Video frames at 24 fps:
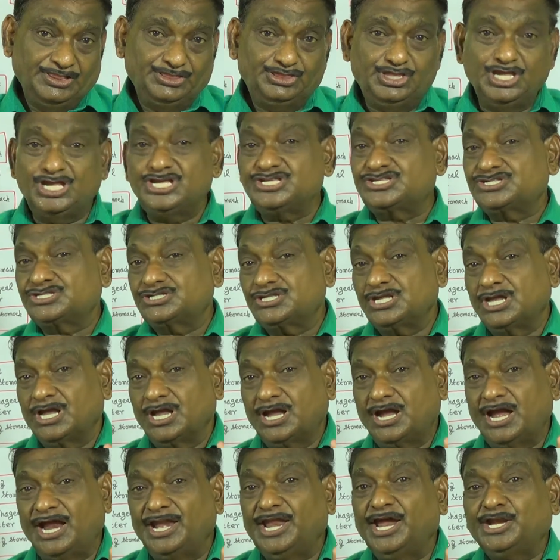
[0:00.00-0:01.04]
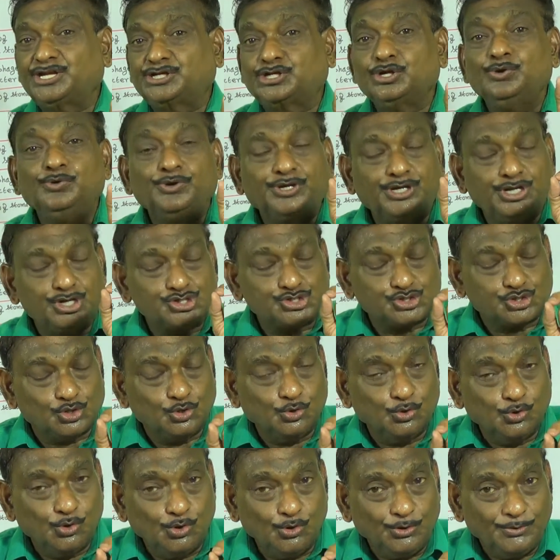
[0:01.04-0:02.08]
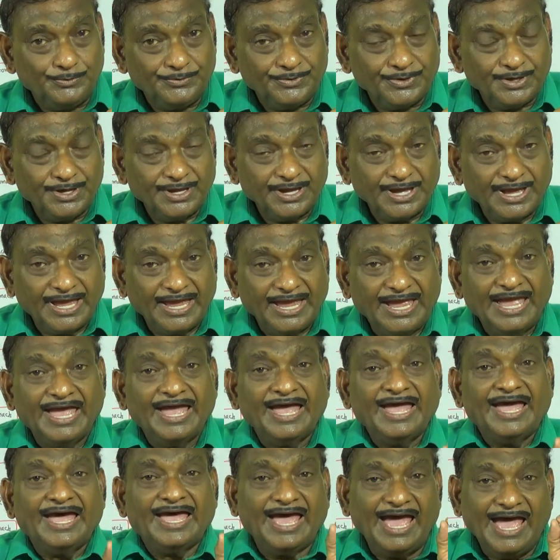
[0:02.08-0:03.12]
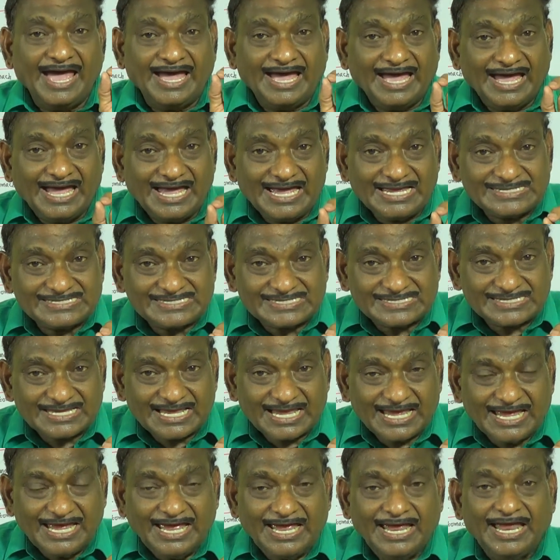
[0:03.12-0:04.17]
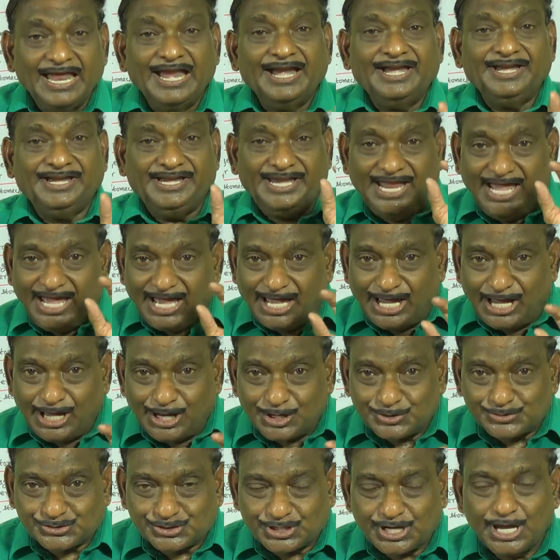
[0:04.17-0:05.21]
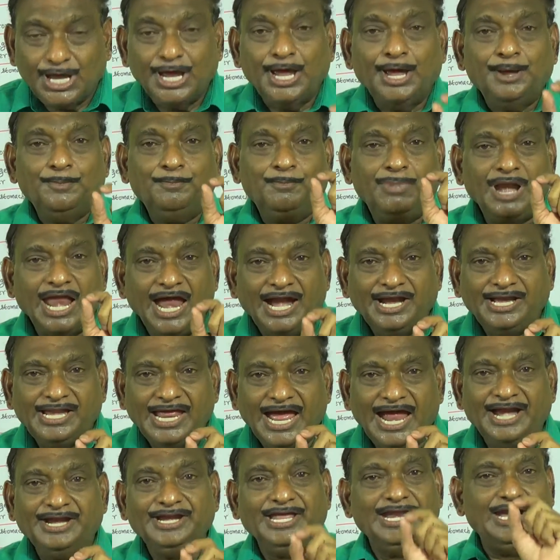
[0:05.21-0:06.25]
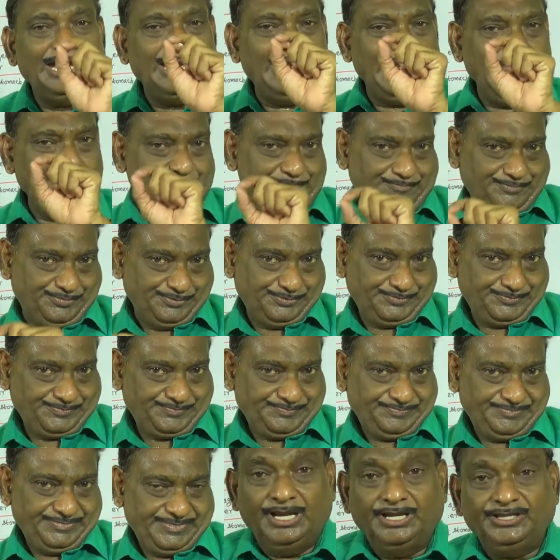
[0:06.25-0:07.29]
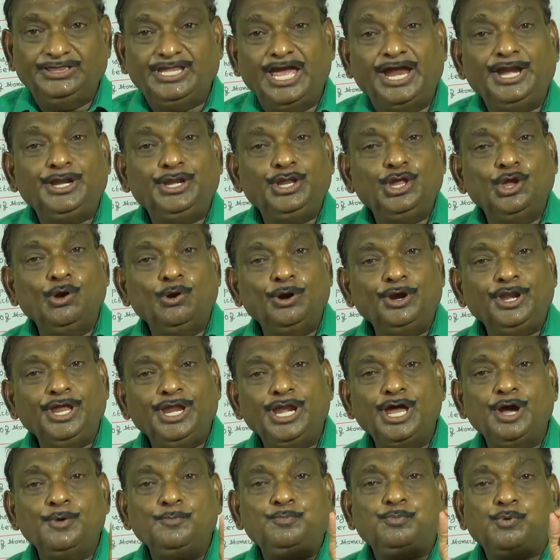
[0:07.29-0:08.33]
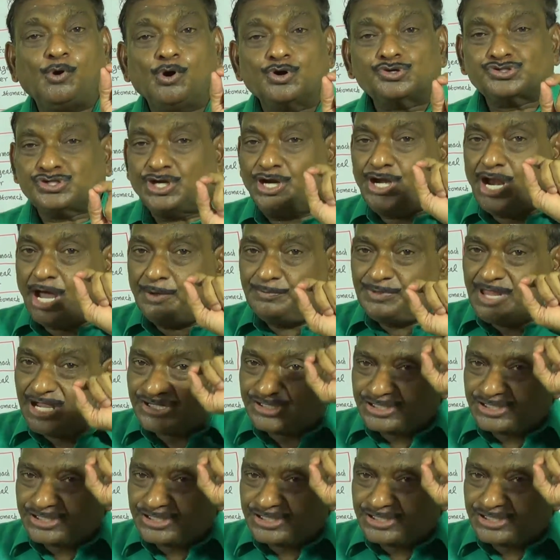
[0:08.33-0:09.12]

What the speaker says: This connective tissue has nerves, blood and lymph. In the duodenum portion of the